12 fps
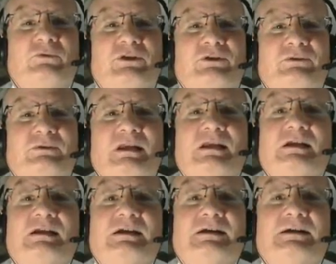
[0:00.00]
for you.
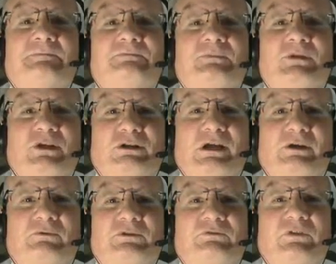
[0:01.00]
Good
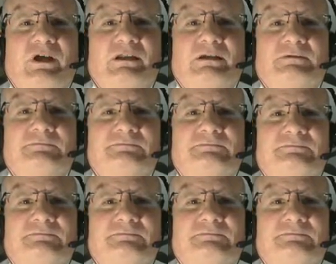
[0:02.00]
luck with the filing.